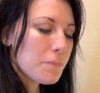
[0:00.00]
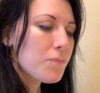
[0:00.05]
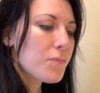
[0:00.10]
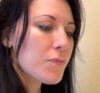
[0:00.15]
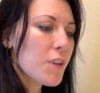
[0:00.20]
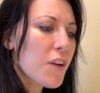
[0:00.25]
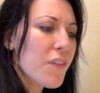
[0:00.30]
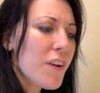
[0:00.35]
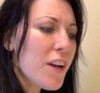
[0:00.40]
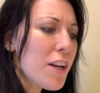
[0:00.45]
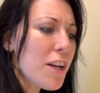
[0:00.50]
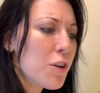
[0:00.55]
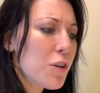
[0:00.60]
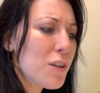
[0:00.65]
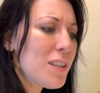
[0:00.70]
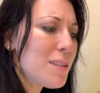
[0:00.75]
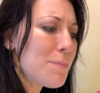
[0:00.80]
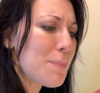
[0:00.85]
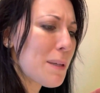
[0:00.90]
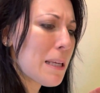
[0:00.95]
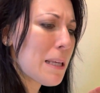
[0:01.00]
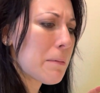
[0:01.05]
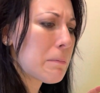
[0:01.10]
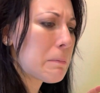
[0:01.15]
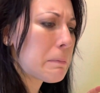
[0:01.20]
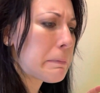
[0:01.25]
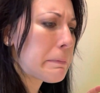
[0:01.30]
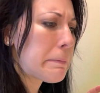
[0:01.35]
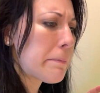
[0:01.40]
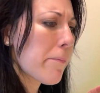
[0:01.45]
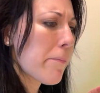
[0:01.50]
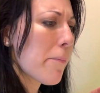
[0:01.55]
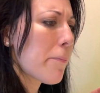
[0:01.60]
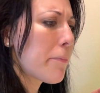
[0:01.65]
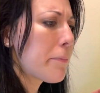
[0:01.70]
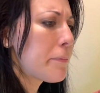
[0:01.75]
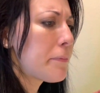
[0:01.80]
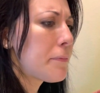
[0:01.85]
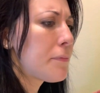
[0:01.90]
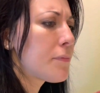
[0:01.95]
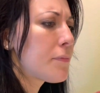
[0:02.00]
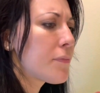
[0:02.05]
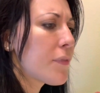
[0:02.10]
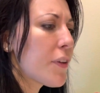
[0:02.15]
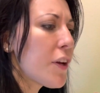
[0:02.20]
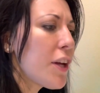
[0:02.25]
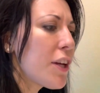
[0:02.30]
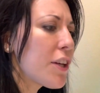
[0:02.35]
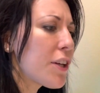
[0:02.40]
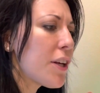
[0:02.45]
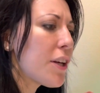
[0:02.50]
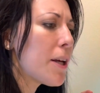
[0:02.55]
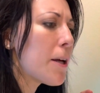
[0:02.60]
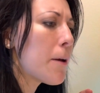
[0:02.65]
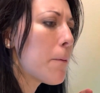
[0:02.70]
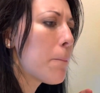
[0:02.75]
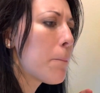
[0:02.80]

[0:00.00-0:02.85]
They're very crispy. Very good.